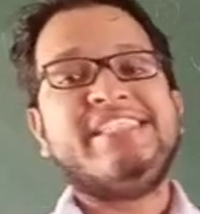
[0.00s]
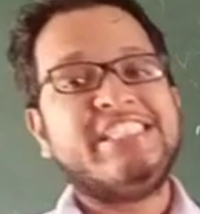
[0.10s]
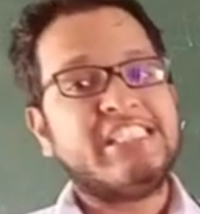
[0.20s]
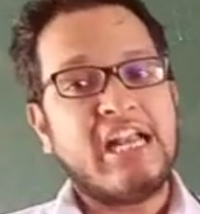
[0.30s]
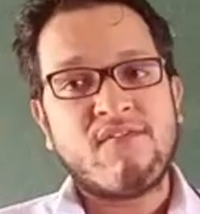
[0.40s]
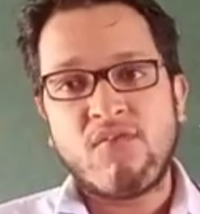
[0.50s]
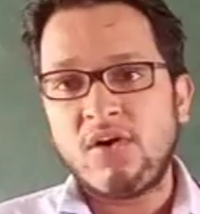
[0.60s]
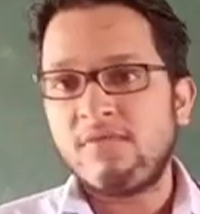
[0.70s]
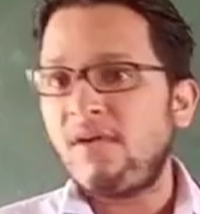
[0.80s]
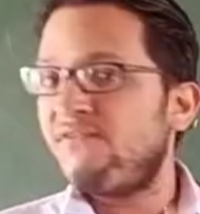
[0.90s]
digital
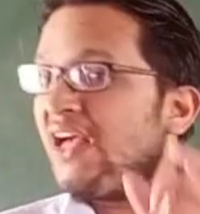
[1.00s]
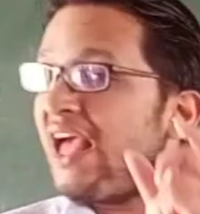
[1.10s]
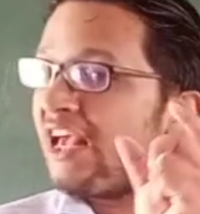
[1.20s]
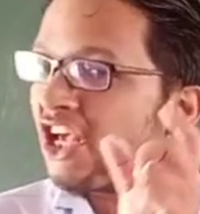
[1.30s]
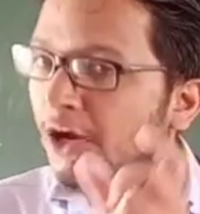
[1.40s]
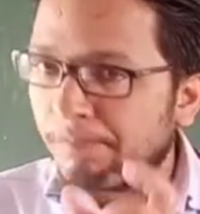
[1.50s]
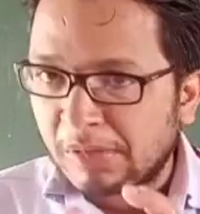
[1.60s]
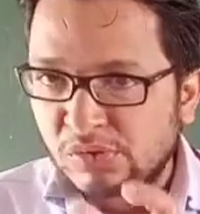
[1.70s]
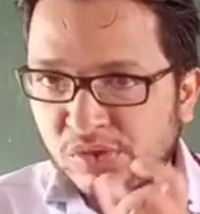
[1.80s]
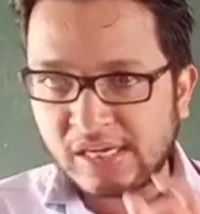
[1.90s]
form of a
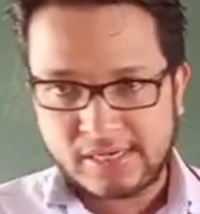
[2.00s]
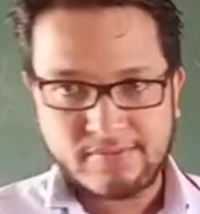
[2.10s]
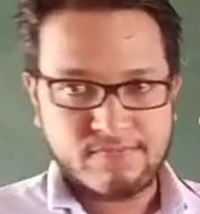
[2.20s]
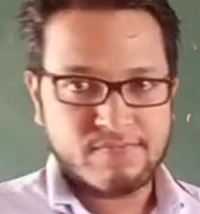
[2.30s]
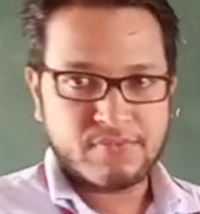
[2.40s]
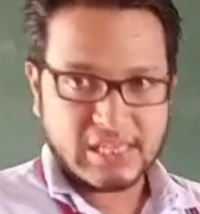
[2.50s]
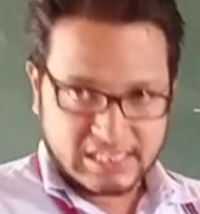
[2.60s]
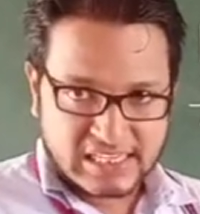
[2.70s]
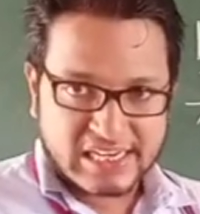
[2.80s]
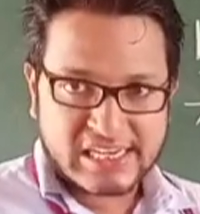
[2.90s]
computer.
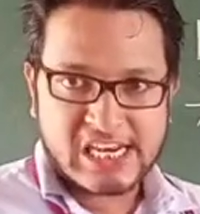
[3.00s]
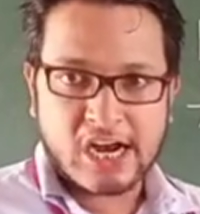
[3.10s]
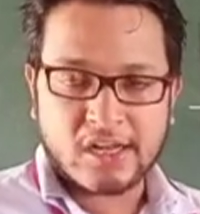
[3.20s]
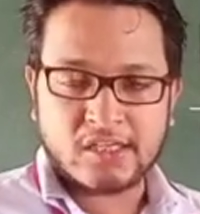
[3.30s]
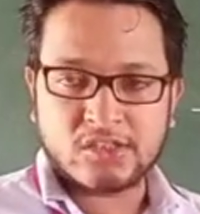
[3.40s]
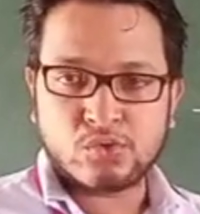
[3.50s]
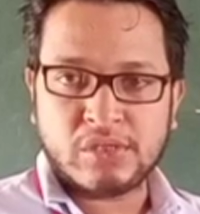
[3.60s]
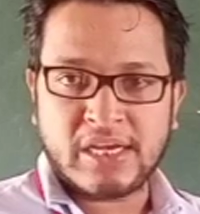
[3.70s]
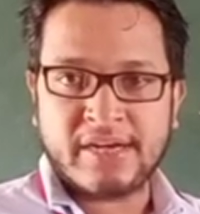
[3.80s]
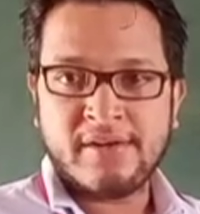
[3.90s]
Is that clear or not,
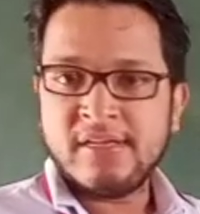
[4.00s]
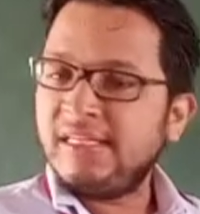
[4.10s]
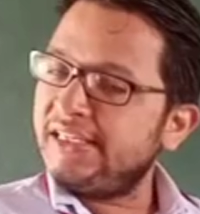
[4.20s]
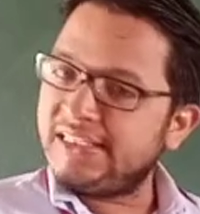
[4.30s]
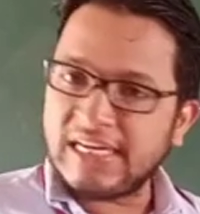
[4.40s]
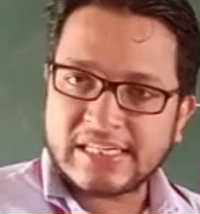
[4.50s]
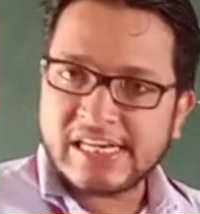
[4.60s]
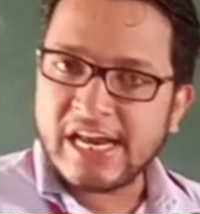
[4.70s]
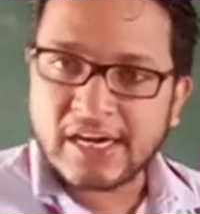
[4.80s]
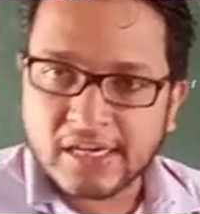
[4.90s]
student? Is that
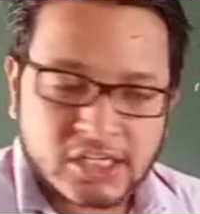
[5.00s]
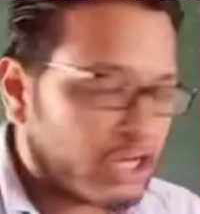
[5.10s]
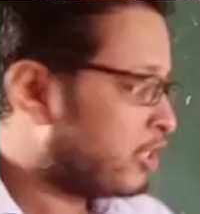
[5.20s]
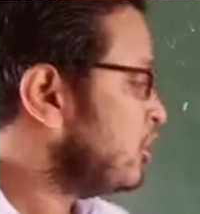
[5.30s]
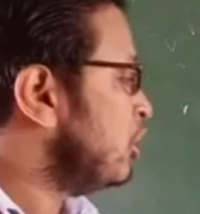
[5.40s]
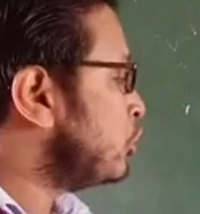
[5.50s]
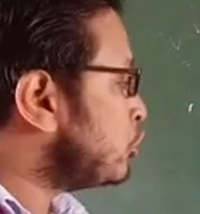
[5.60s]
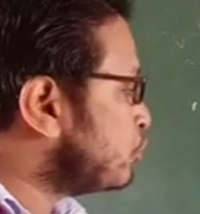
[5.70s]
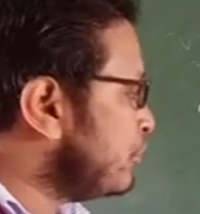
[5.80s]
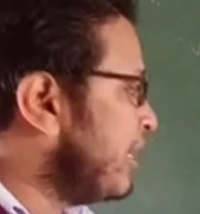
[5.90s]
clear or not?
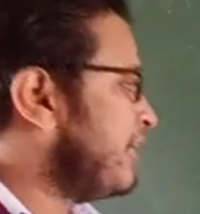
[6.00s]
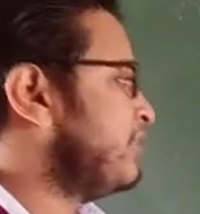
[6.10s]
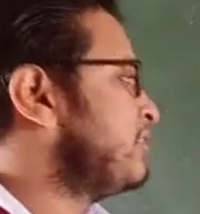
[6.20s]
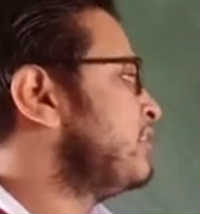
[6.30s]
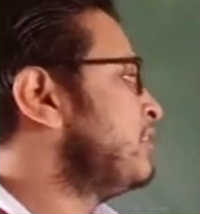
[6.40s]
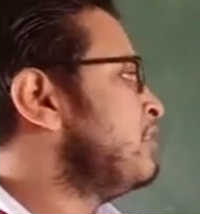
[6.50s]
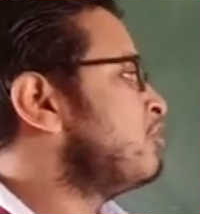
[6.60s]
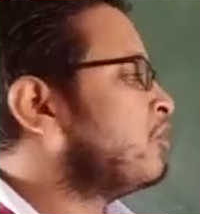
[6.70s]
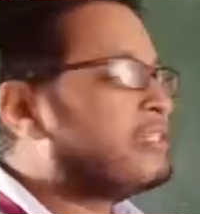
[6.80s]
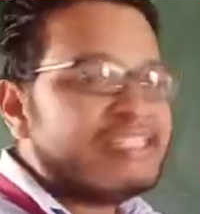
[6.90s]
So
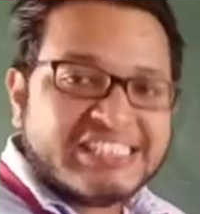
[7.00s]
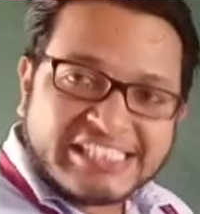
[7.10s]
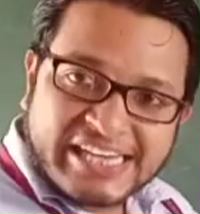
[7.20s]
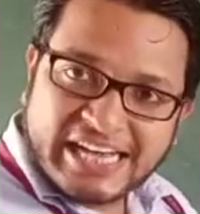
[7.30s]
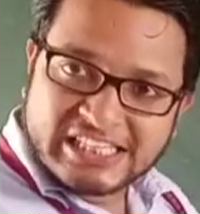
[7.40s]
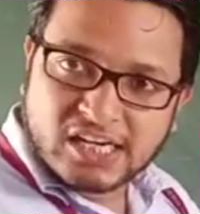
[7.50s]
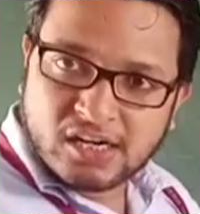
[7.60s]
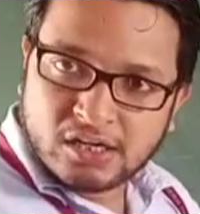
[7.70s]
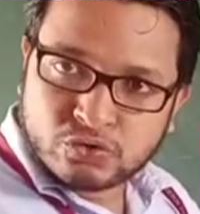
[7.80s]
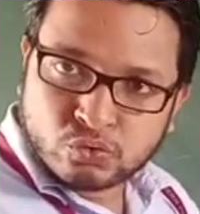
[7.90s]
student, the digitizer
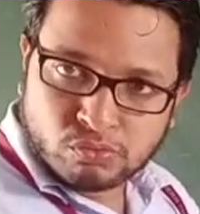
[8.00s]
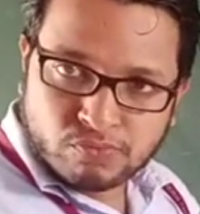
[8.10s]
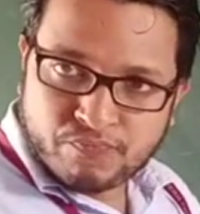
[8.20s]
also,